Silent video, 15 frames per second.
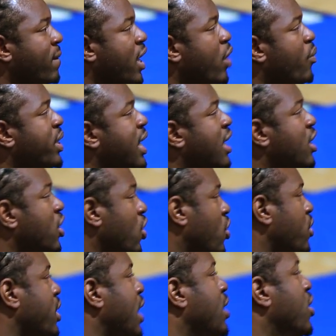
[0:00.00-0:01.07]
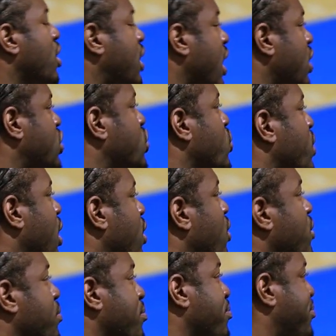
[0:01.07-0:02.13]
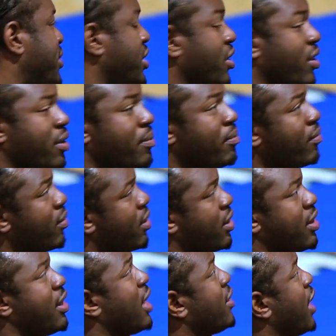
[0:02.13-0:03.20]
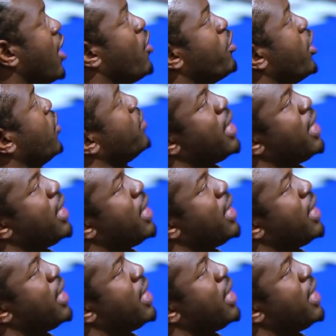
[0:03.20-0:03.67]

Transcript: And when they look, they look at you and they're gonna, they don't know.